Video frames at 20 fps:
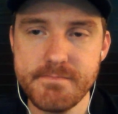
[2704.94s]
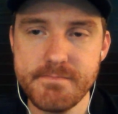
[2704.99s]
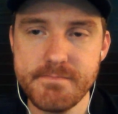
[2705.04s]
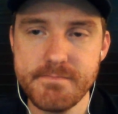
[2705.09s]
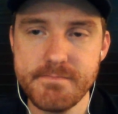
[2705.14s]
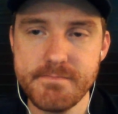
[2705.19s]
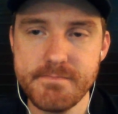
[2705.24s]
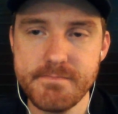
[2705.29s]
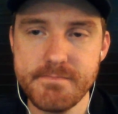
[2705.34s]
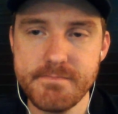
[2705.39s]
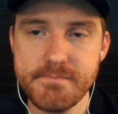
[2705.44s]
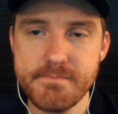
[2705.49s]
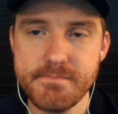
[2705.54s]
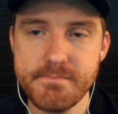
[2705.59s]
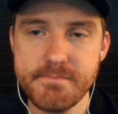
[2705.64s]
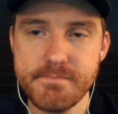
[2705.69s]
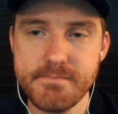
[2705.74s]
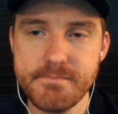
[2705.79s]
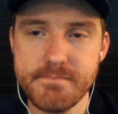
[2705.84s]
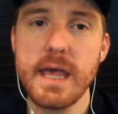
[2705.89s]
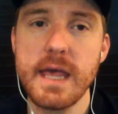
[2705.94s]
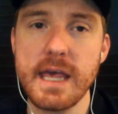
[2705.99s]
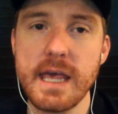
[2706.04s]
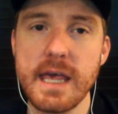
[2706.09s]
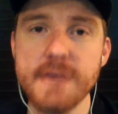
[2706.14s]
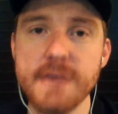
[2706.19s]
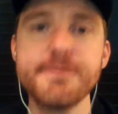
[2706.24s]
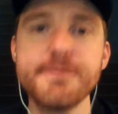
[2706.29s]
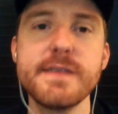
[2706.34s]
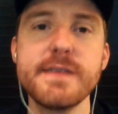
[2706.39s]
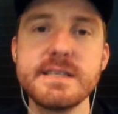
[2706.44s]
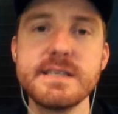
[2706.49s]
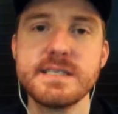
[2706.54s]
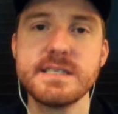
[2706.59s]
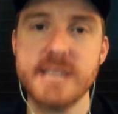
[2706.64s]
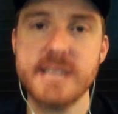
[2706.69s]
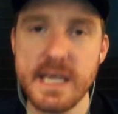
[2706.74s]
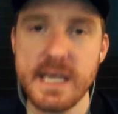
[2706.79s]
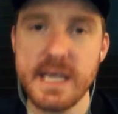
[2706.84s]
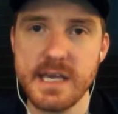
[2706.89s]
I think if this
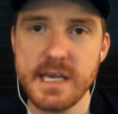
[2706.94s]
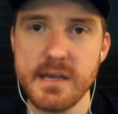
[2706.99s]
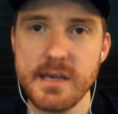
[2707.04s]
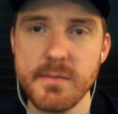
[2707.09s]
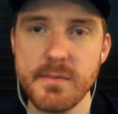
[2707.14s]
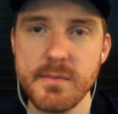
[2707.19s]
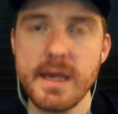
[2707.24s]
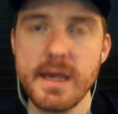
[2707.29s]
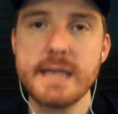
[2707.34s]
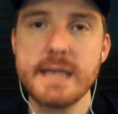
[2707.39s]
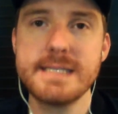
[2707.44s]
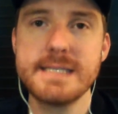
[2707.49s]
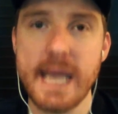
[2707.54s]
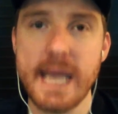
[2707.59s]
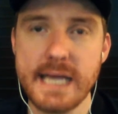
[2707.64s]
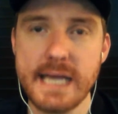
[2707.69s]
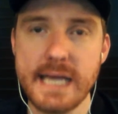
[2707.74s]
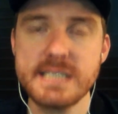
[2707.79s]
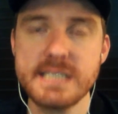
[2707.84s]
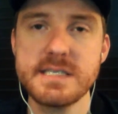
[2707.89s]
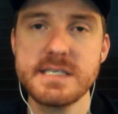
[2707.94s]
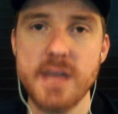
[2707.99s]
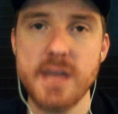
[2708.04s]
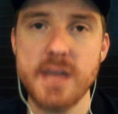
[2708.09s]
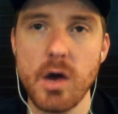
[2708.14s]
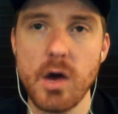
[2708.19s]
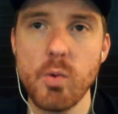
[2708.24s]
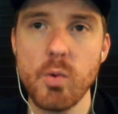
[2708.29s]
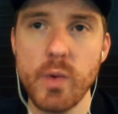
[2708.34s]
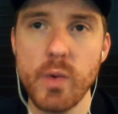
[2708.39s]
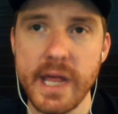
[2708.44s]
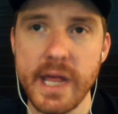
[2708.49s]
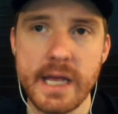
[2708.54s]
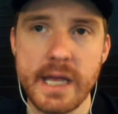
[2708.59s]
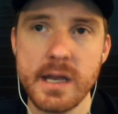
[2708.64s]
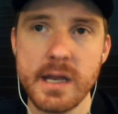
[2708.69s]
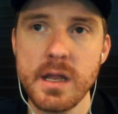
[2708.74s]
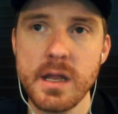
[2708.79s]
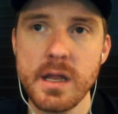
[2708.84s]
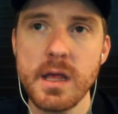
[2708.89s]
team tastes a
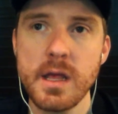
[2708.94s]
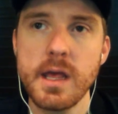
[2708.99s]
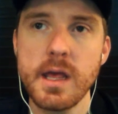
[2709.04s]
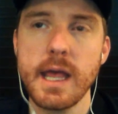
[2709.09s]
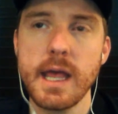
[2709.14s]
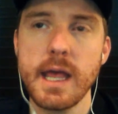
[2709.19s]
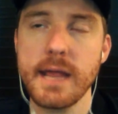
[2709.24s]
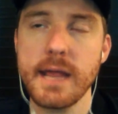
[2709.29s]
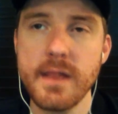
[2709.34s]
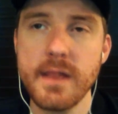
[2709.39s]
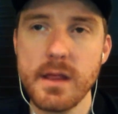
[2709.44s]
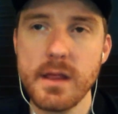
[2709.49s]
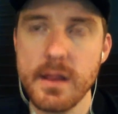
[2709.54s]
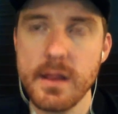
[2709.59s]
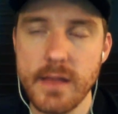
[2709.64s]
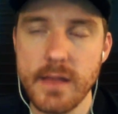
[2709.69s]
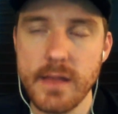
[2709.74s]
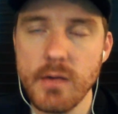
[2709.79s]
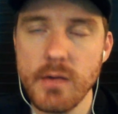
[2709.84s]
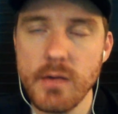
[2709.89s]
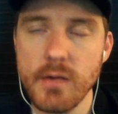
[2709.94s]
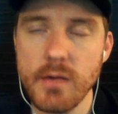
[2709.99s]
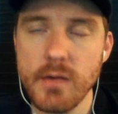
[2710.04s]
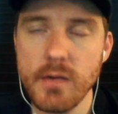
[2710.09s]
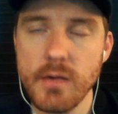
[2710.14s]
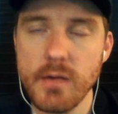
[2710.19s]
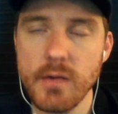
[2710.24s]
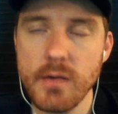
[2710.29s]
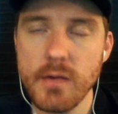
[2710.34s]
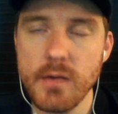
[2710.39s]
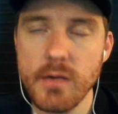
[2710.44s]
win, and they will,